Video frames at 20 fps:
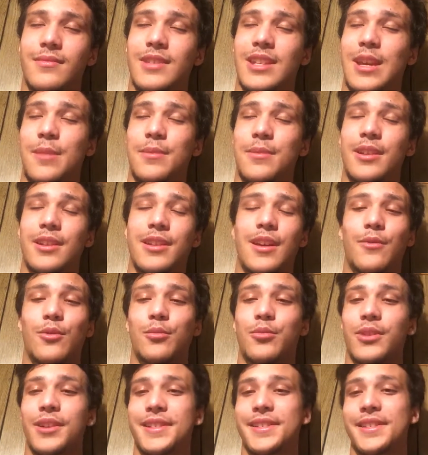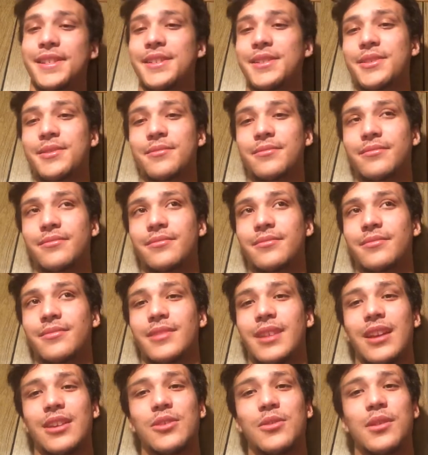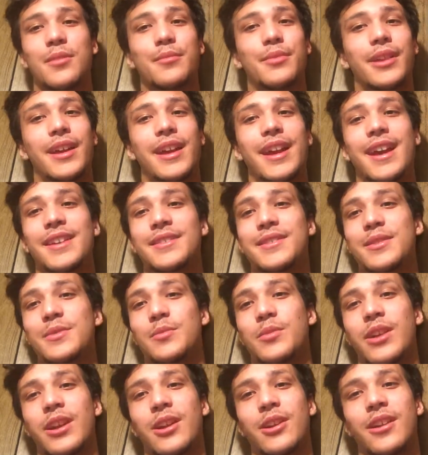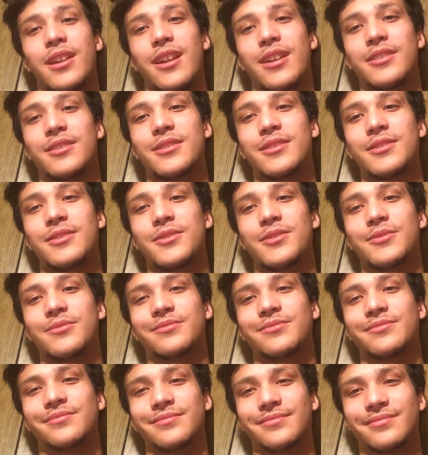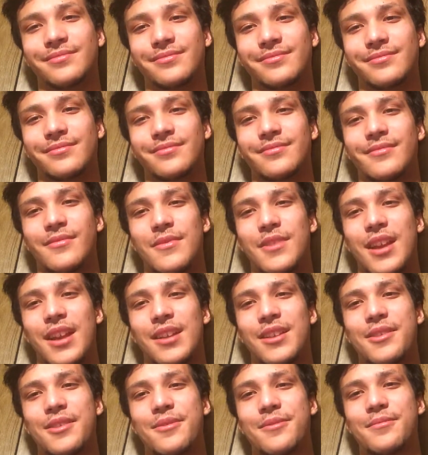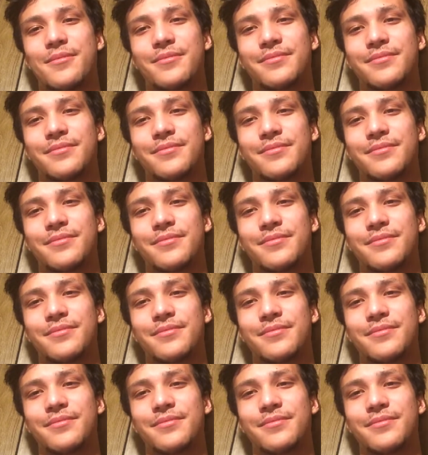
Demon and Devil Princes that you can play as player characters. Thank you.